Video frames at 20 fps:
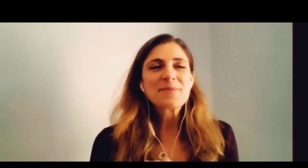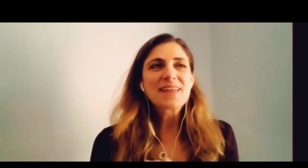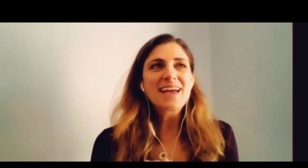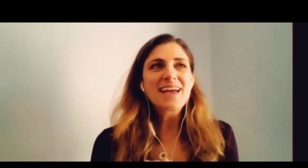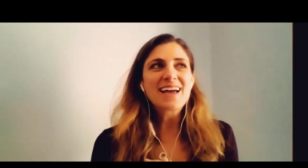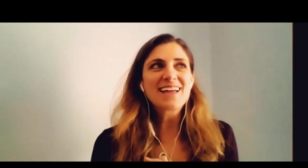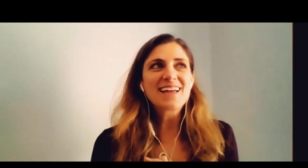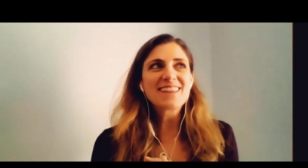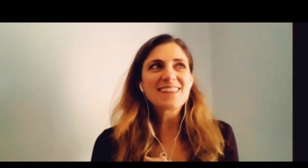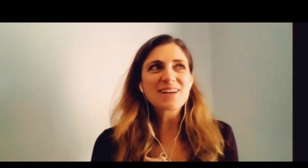
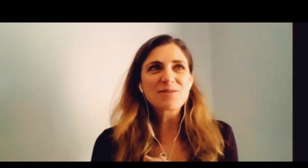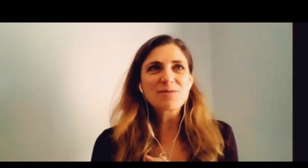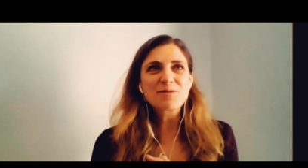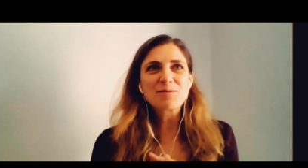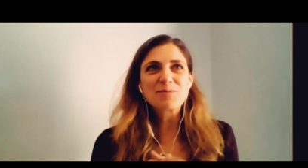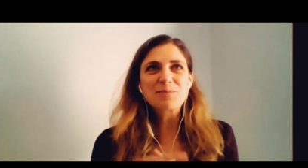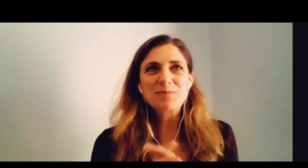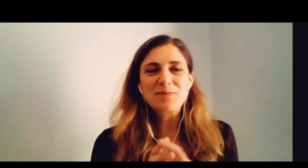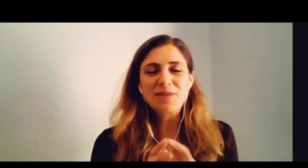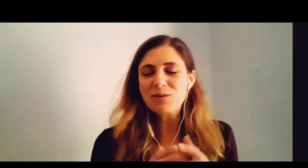And there
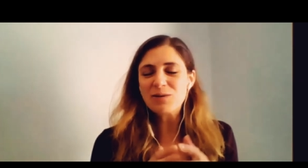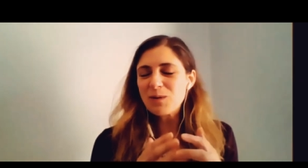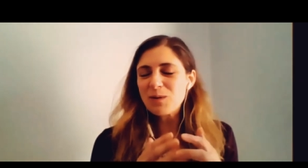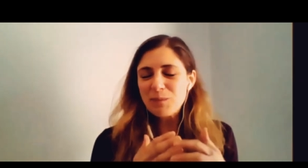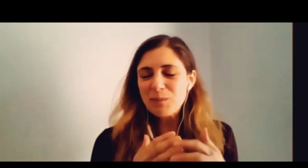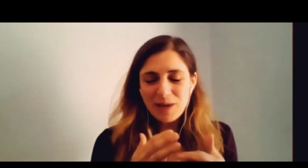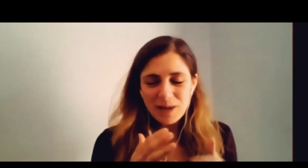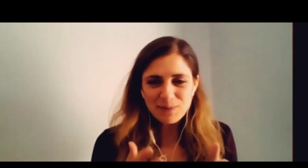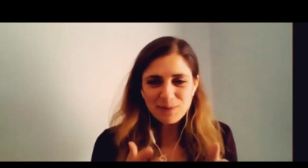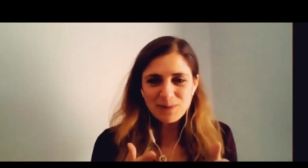were
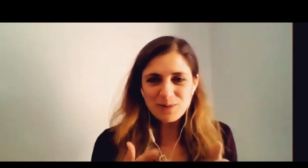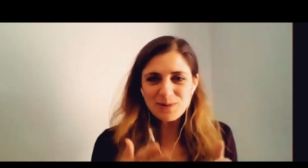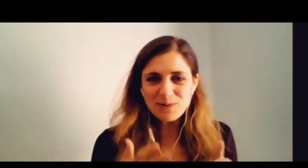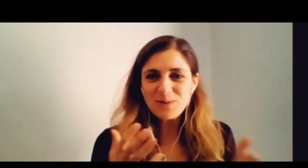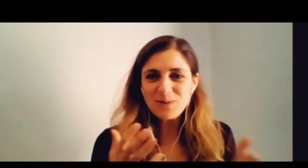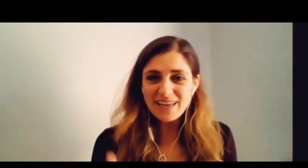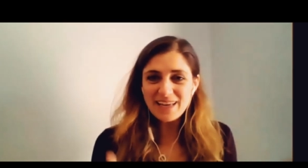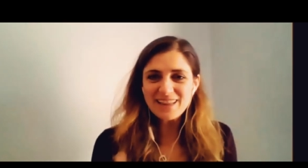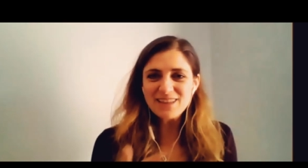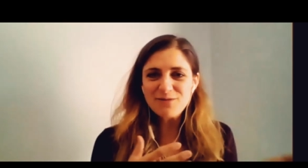people who
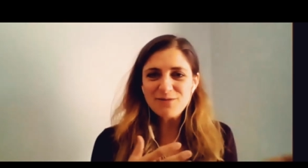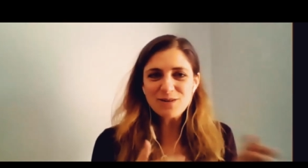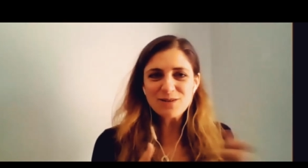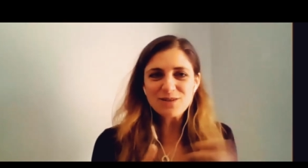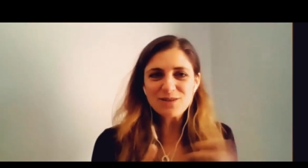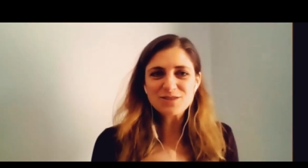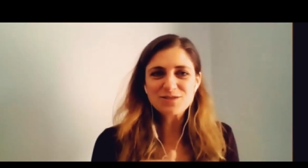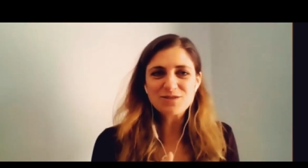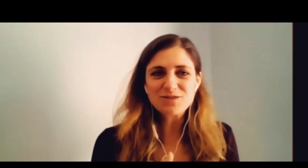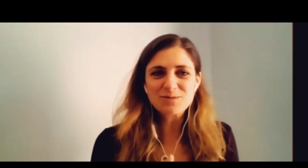in the
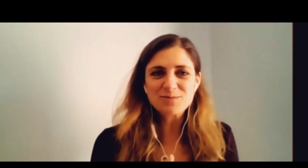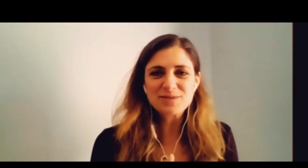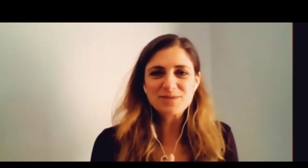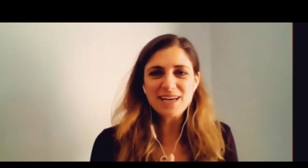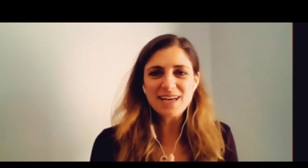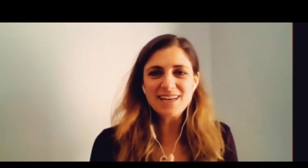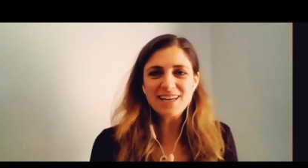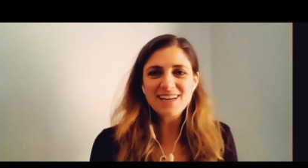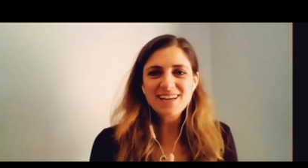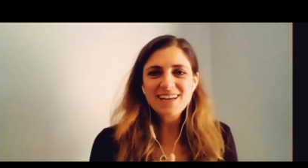focus group
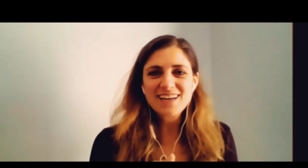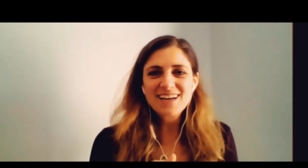said,